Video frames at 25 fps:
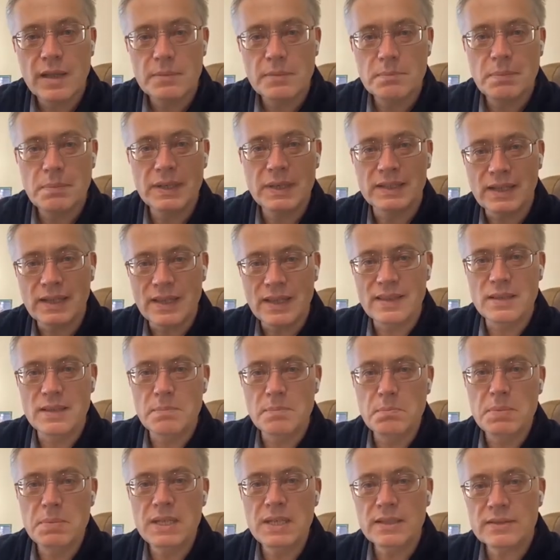But the
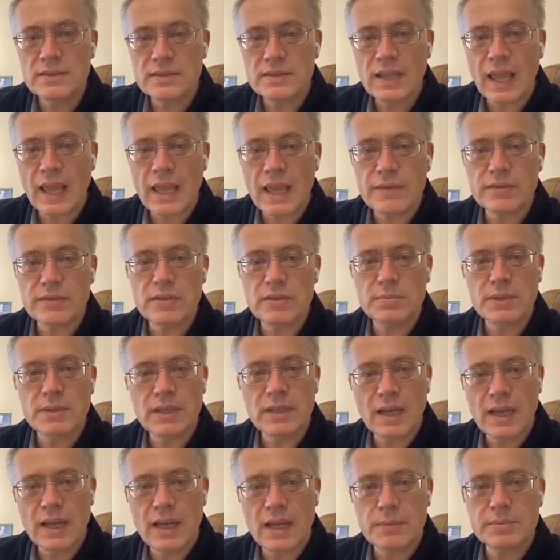beats have to be
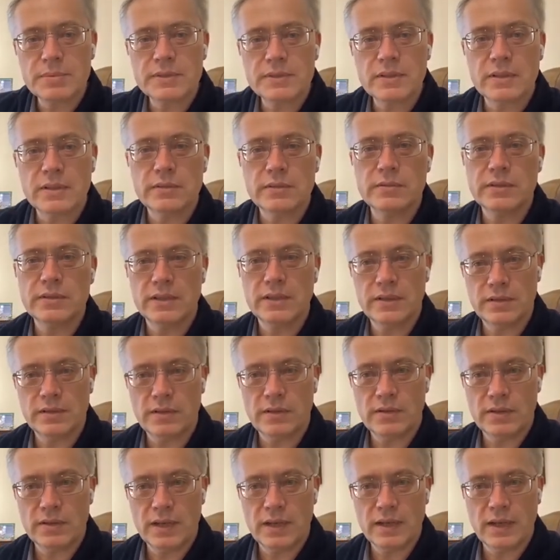absolutely
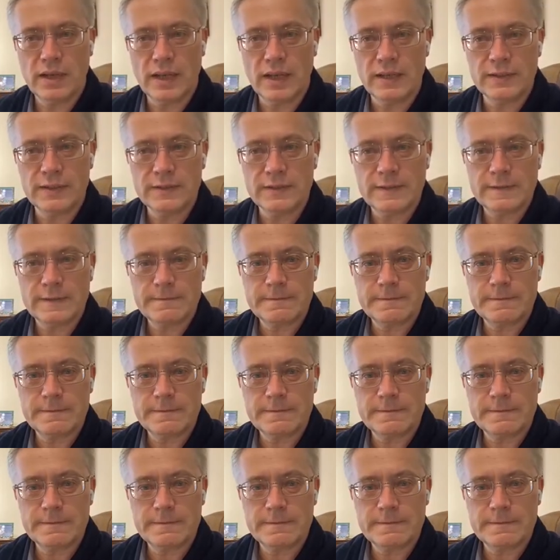organized.